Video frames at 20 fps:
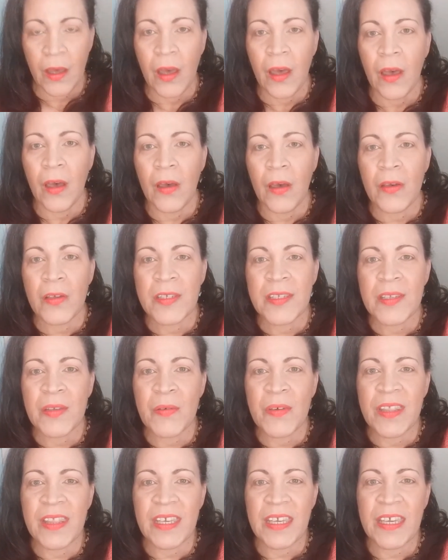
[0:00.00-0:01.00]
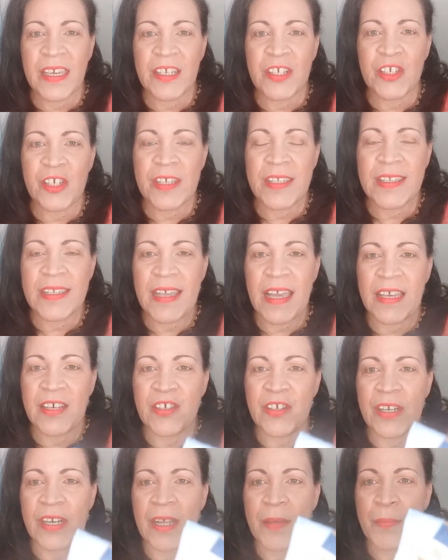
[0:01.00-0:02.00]
Also in the kitchen
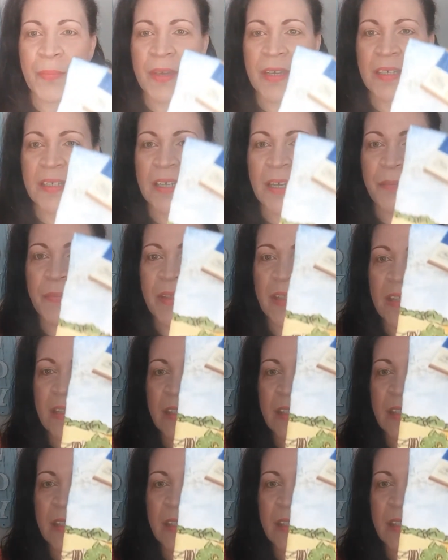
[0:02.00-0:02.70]
section, I picked up this